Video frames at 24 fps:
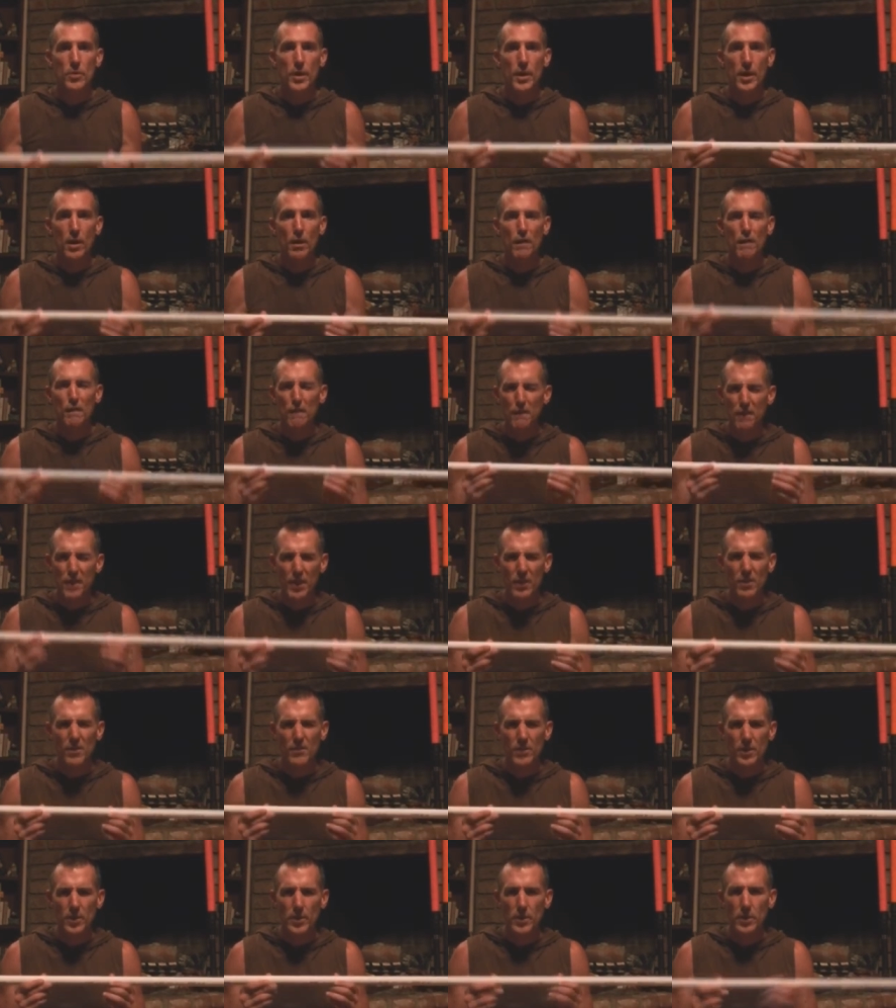They are
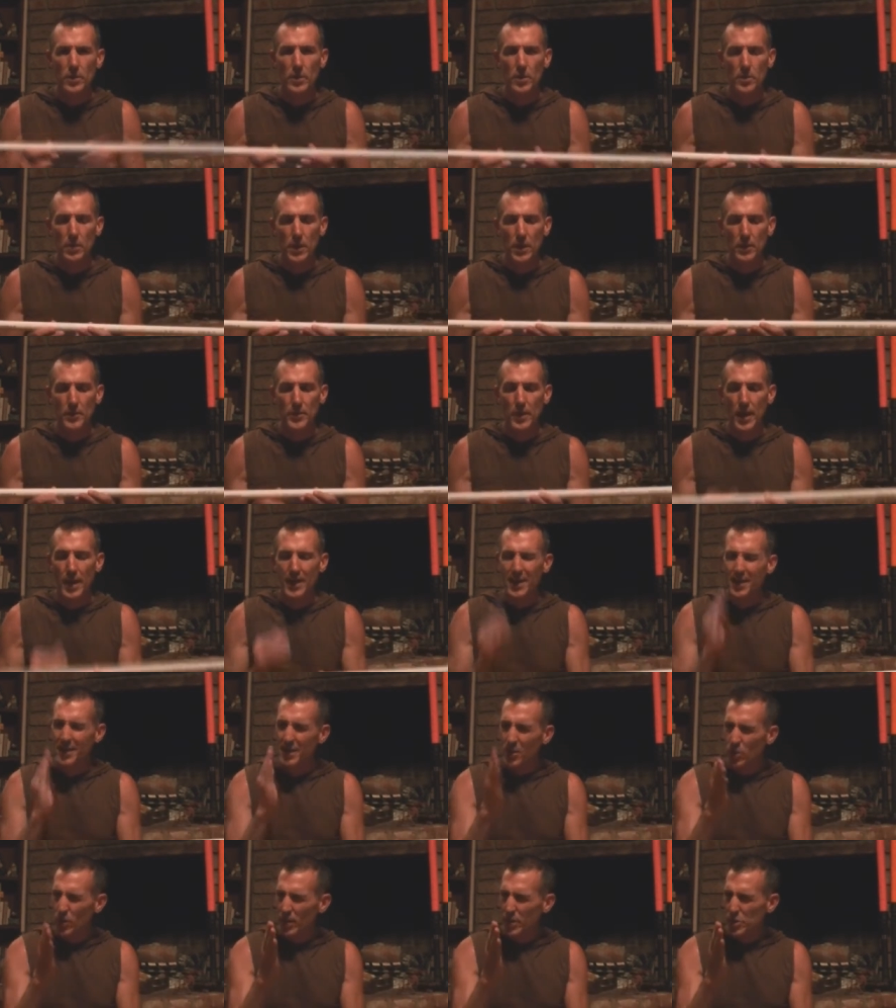very, very good about that.
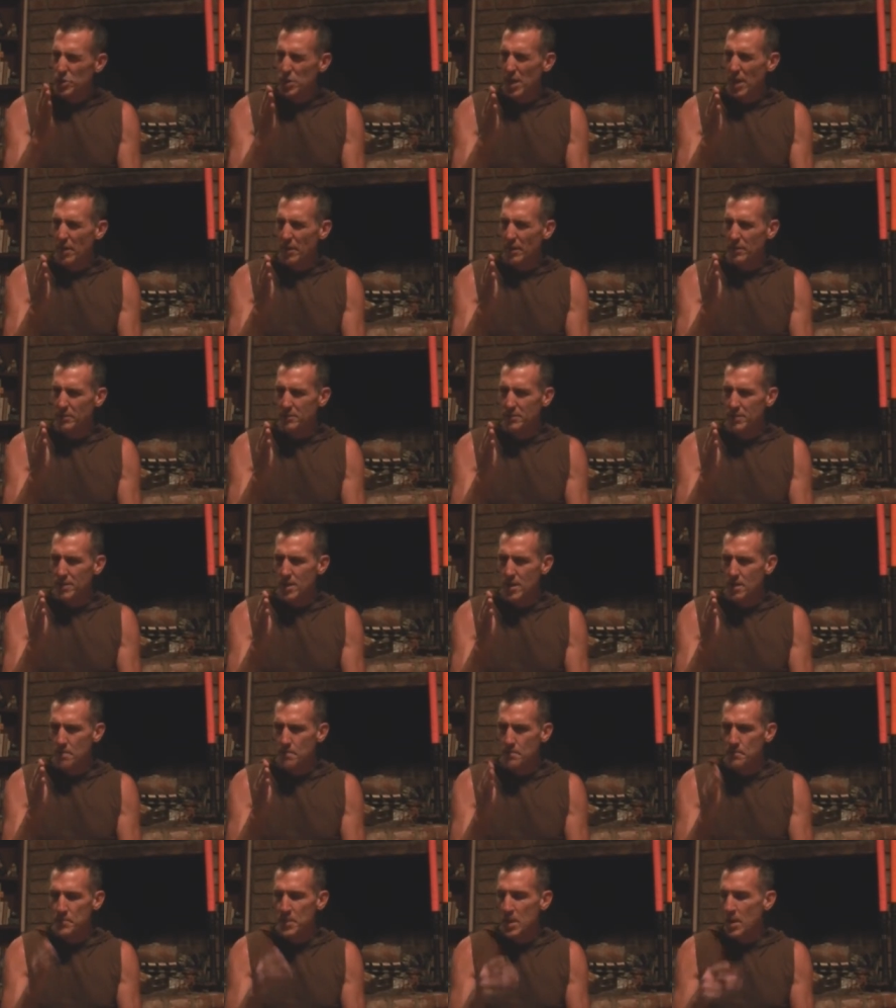And a quick shout out to
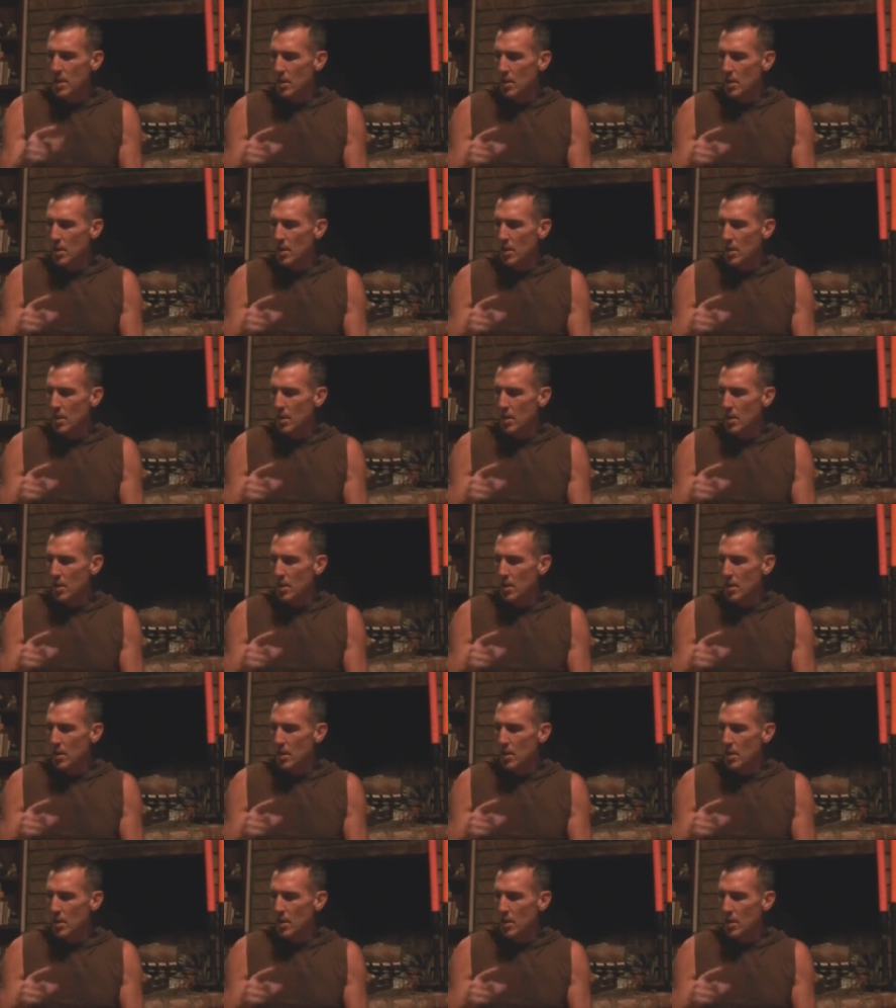them.